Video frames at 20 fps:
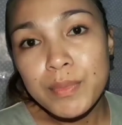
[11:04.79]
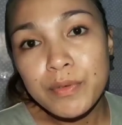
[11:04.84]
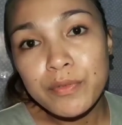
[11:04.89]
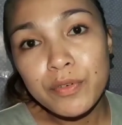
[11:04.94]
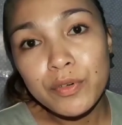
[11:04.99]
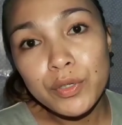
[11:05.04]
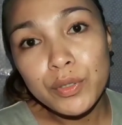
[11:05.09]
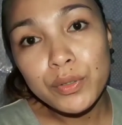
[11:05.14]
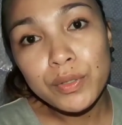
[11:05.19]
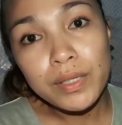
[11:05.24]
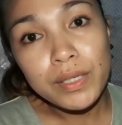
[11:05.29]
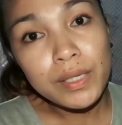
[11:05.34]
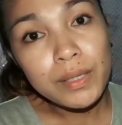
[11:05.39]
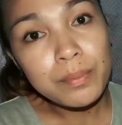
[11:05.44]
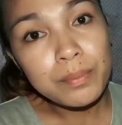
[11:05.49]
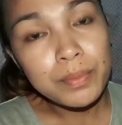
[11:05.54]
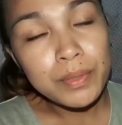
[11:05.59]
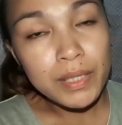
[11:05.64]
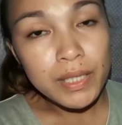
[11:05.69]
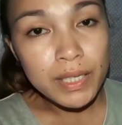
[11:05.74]
before you
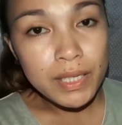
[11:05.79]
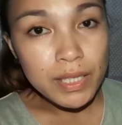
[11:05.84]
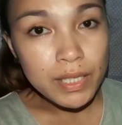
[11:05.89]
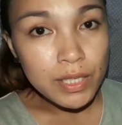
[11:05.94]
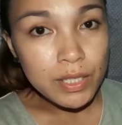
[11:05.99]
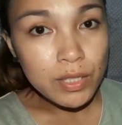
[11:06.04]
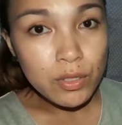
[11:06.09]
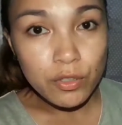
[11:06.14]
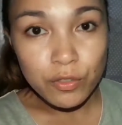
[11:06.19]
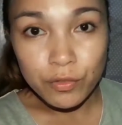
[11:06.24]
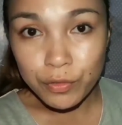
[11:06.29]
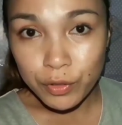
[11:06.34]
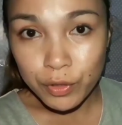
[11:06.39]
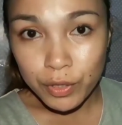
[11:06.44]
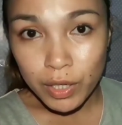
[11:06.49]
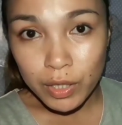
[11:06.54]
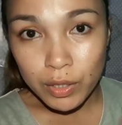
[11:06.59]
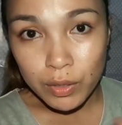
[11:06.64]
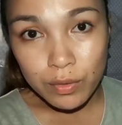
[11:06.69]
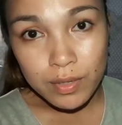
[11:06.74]
leave, please don't
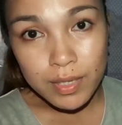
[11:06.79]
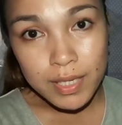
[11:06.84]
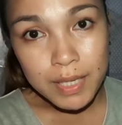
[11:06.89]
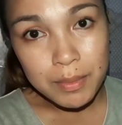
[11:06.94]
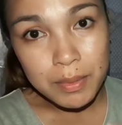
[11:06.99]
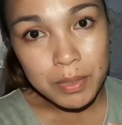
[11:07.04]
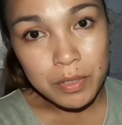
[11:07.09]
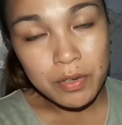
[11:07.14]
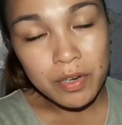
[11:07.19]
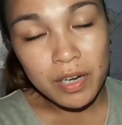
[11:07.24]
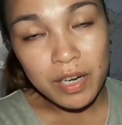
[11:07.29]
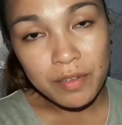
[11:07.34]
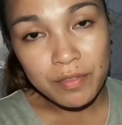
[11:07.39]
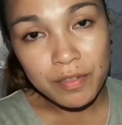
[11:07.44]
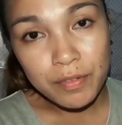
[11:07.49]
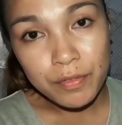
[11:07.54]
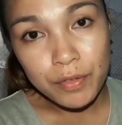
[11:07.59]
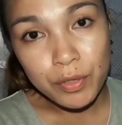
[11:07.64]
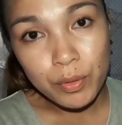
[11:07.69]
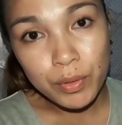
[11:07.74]
forget to subscribe
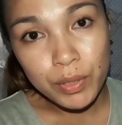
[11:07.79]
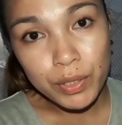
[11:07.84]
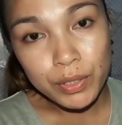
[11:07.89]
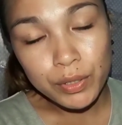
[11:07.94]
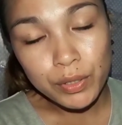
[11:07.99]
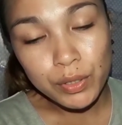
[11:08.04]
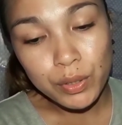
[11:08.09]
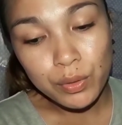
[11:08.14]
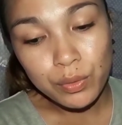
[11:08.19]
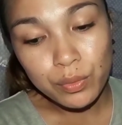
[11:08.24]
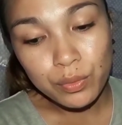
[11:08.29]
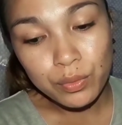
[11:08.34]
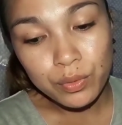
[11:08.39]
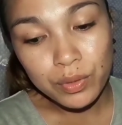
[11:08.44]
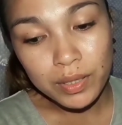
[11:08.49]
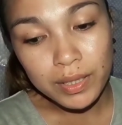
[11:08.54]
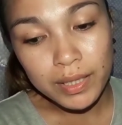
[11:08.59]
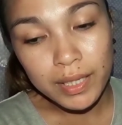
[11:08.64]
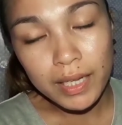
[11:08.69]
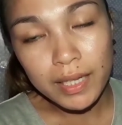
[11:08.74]
if you are new,
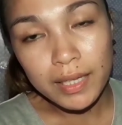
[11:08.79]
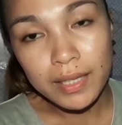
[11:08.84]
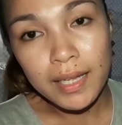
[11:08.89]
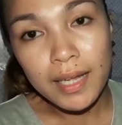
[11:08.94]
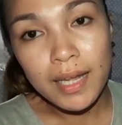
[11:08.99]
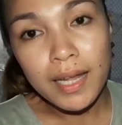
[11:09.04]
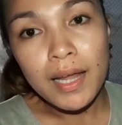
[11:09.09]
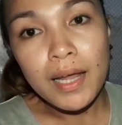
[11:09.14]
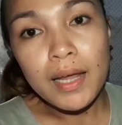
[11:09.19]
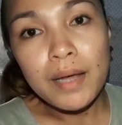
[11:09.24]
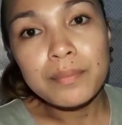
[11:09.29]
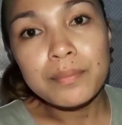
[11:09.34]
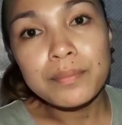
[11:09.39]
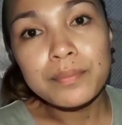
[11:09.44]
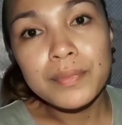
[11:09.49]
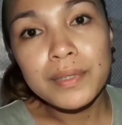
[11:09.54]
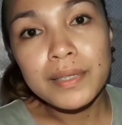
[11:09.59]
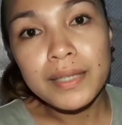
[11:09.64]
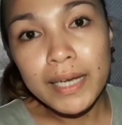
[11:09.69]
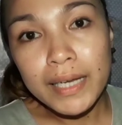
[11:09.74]
and then
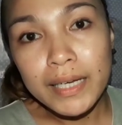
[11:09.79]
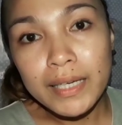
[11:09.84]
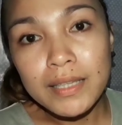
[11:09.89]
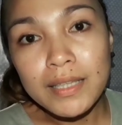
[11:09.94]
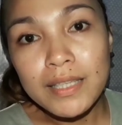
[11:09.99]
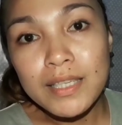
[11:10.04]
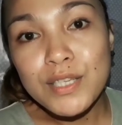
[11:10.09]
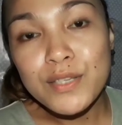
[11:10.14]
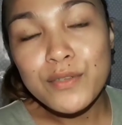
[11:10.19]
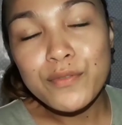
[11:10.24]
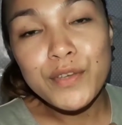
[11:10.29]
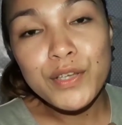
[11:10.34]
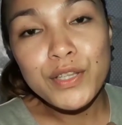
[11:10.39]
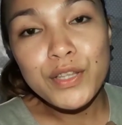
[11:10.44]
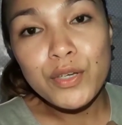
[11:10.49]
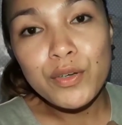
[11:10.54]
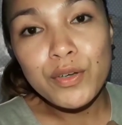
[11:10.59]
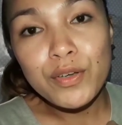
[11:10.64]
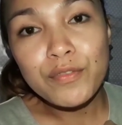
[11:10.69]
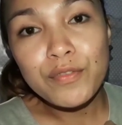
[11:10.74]
like this
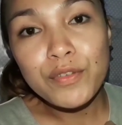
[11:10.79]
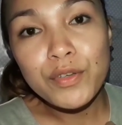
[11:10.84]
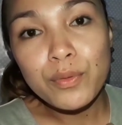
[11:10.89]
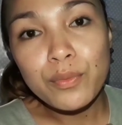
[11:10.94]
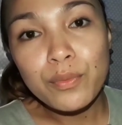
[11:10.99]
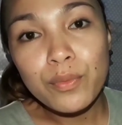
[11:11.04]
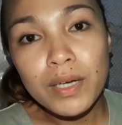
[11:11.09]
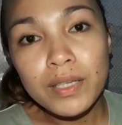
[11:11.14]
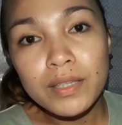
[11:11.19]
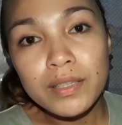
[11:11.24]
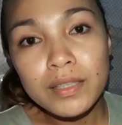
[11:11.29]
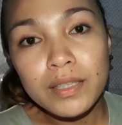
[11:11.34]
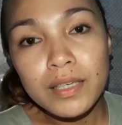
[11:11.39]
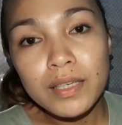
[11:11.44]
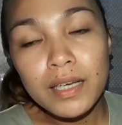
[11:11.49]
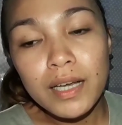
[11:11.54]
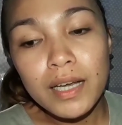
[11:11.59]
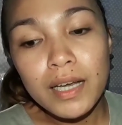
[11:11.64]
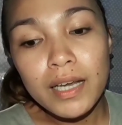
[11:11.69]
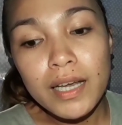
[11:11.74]
video if you want
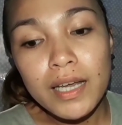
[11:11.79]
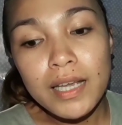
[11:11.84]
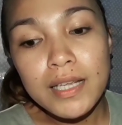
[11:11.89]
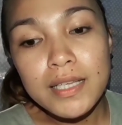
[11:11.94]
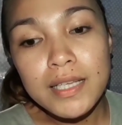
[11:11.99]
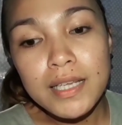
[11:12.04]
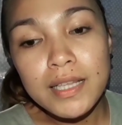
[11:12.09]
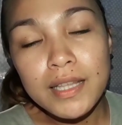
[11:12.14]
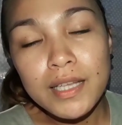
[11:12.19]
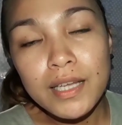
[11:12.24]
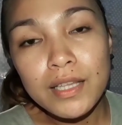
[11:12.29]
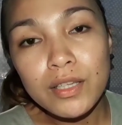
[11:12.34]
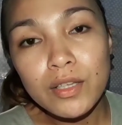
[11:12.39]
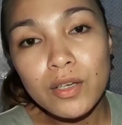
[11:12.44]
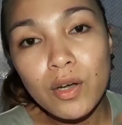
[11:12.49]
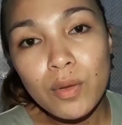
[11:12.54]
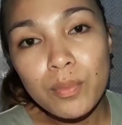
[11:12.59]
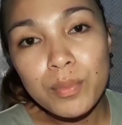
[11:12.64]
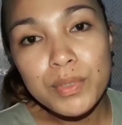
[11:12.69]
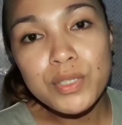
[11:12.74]
guys, and then
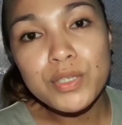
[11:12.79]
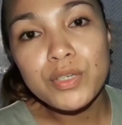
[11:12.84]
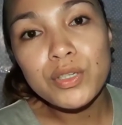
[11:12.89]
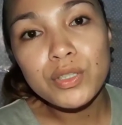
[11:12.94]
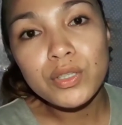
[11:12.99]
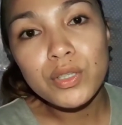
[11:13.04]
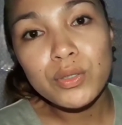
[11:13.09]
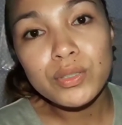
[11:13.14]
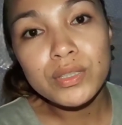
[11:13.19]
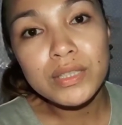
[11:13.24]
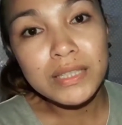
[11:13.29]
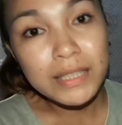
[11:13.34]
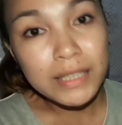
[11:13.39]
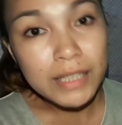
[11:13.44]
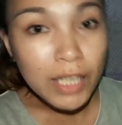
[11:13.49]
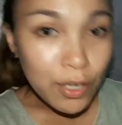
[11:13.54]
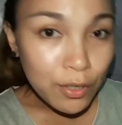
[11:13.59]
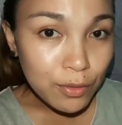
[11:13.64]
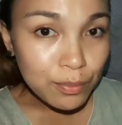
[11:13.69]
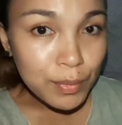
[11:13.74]
comment your thoughts
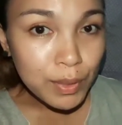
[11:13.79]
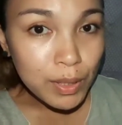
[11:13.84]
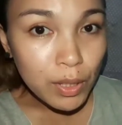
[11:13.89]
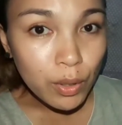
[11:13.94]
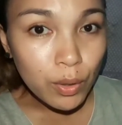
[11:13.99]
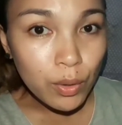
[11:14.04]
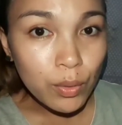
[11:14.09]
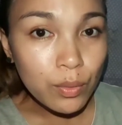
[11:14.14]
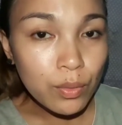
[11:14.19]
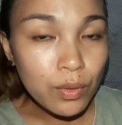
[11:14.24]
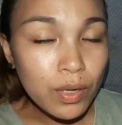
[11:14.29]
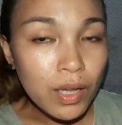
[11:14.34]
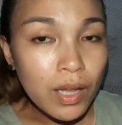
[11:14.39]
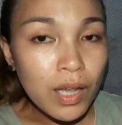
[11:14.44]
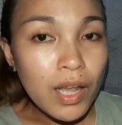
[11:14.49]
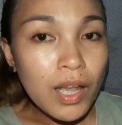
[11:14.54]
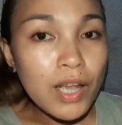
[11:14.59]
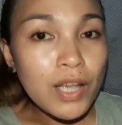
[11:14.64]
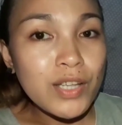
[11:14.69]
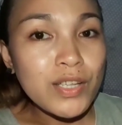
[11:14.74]
down below.
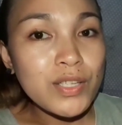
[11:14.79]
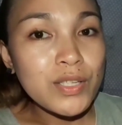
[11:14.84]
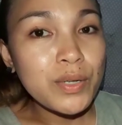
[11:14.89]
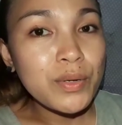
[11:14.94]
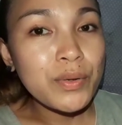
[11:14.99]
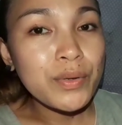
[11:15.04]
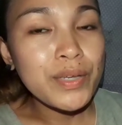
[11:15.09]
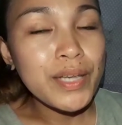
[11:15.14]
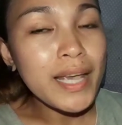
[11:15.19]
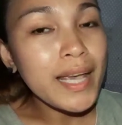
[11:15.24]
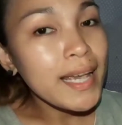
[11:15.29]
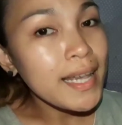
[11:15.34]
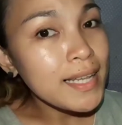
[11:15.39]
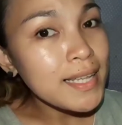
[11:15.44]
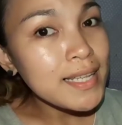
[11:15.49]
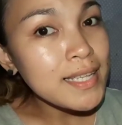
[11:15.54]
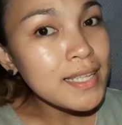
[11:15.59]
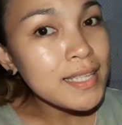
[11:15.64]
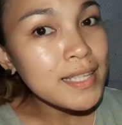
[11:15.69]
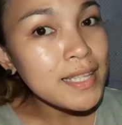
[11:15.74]
So
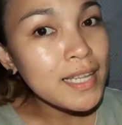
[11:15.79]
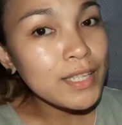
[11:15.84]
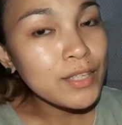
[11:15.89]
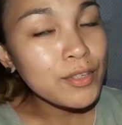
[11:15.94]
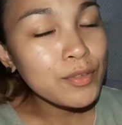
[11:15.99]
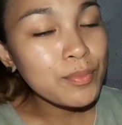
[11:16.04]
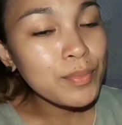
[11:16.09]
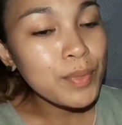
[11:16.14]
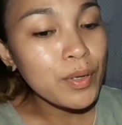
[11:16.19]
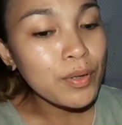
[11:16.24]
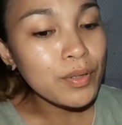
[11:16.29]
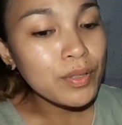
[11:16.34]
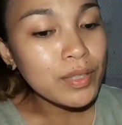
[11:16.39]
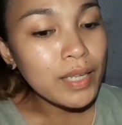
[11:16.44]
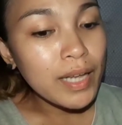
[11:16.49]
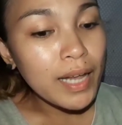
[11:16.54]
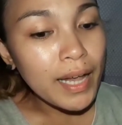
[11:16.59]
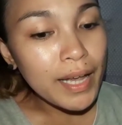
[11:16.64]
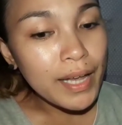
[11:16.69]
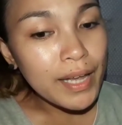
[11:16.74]
yes, that could be all
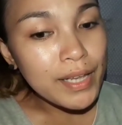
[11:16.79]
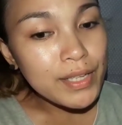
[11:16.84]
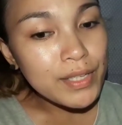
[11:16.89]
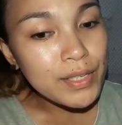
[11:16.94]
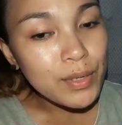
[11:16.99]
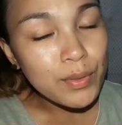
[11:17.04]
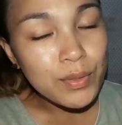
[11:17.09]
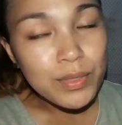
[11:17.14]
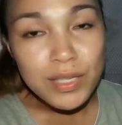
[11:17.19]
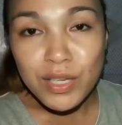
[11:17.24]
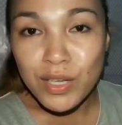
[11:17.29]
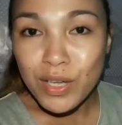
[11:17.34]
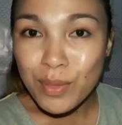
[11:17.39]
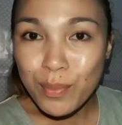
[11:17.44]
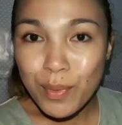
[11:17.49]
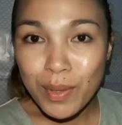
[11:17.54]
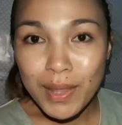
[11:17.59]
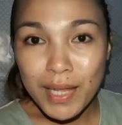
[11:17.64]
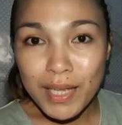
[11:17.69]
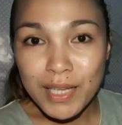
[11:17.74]
guys. So see you in
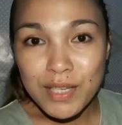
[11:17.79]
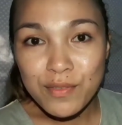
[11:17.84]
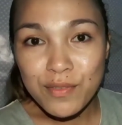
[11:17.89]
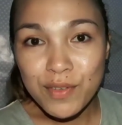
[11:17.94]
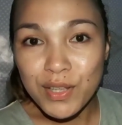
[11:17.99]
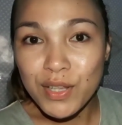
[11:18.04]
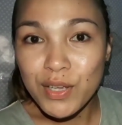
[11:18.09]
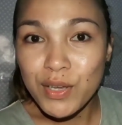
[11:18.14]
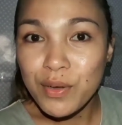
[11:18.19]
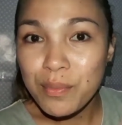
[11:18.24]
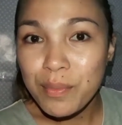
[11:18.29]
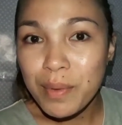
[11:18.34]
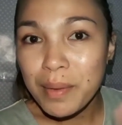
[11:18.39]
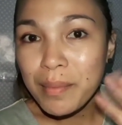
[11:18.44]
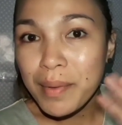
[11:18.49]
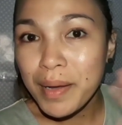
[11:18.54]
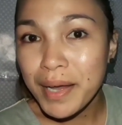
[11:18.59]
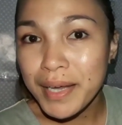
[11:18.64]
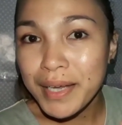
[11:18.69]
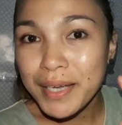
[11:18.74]
my next video. Bye
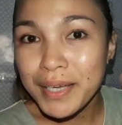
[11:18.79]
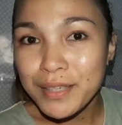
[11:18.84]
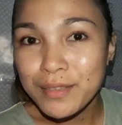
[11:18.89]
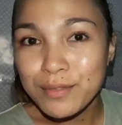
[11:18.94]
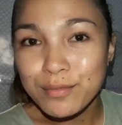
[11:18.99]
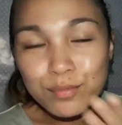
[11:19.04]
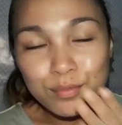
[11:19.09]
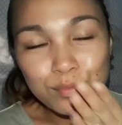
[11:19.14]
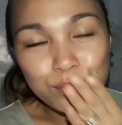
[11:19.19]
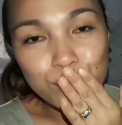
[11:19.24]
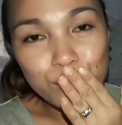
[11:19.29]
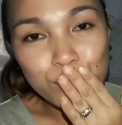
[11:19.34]
bye.